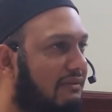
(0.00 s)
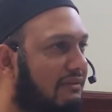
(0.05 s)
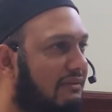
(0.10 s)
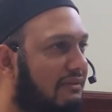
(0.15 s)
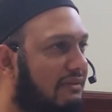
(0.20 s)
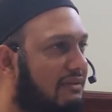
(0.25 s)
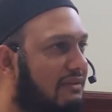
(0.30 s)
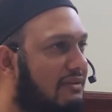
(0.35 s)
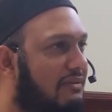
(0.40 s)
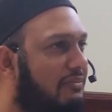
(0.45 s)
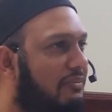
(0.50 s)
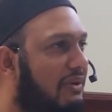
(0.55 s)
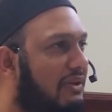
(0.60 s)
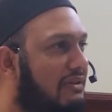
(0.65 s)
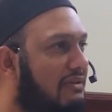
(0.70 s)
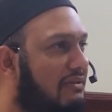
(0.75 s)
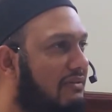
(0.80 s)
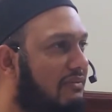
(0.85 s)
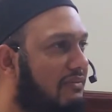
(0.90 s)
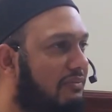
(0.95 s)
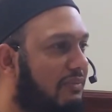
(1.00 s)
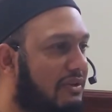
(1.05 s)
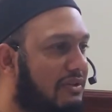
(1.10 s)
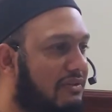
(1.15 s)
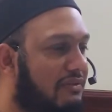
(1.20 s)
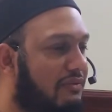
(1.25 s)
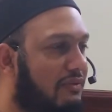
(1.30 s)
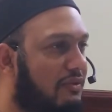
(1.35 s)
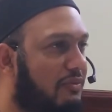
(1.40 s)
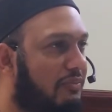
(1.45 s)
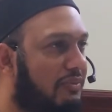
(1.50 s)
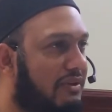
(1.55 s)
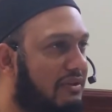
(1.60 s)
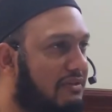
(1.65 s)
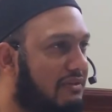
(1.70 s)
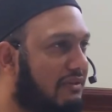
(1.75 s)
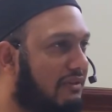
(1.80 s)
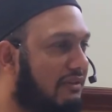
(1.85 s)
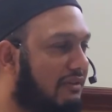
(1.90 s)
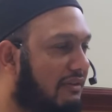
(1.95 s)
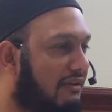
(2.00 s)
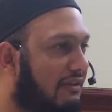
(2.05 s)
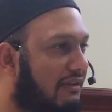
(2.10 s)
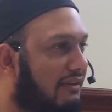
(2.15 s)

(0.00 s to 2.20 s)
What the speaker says: the first page there.